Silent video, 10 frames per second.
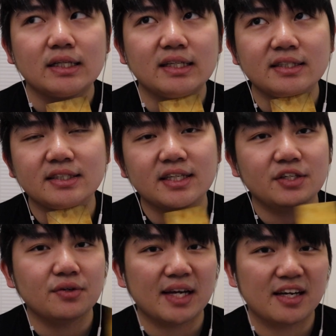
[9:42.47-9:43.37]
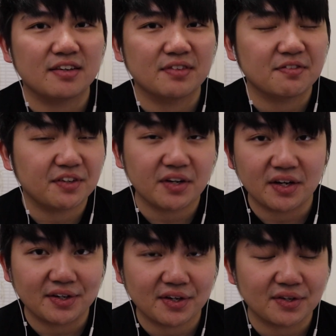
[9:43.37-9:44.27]
let's say you have a very
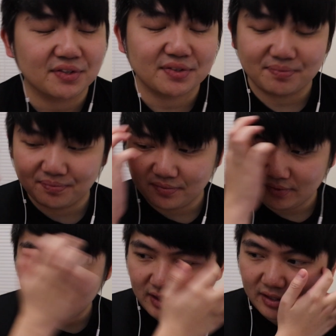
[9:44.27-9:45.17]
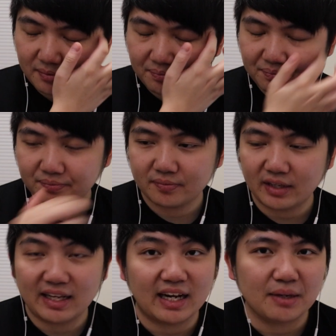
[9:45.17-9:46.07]
high card, I
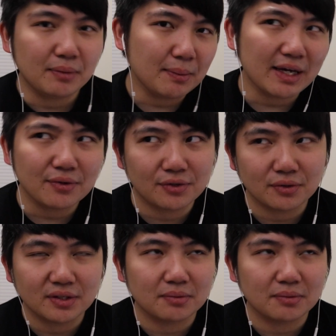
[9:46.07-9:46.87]
wouldn't